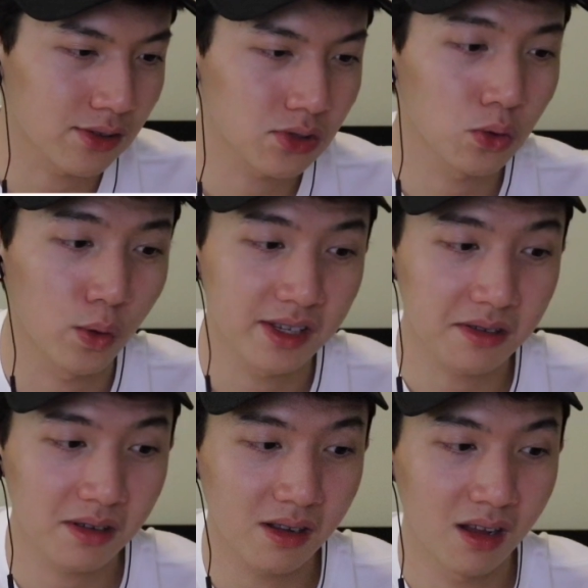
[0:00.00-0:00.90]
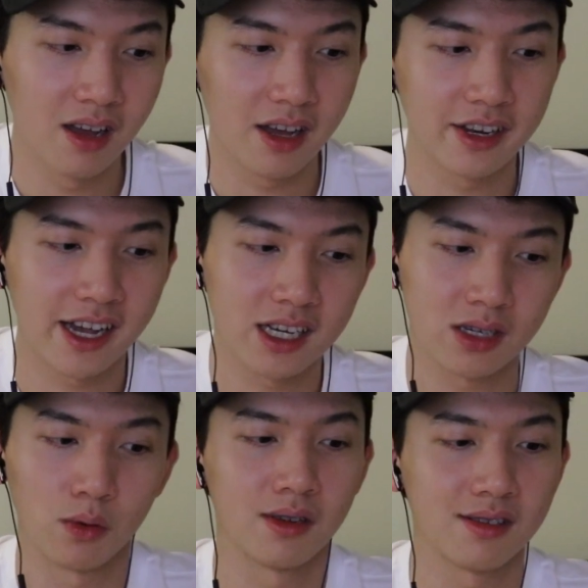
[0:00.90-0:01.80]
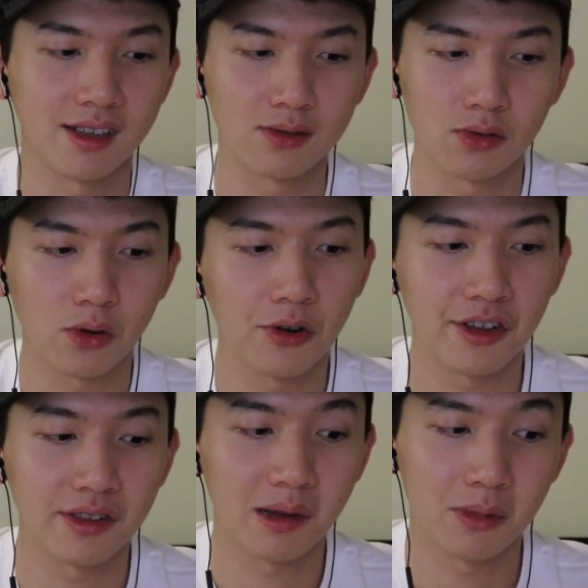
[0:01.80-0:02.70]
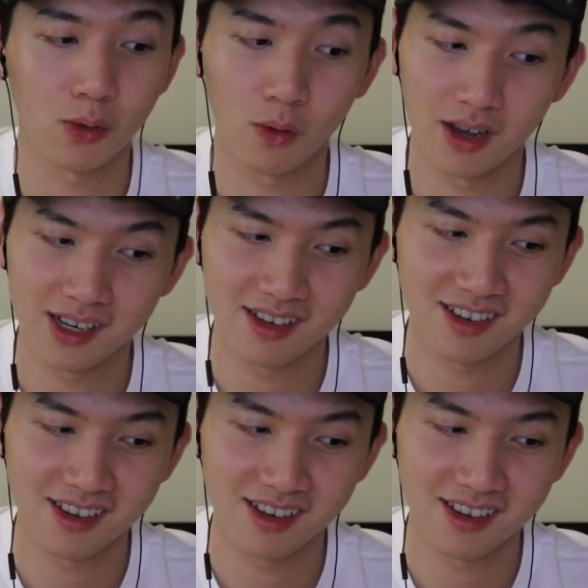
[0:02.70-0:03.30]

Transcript: to Whistle whistling tutorial number 1.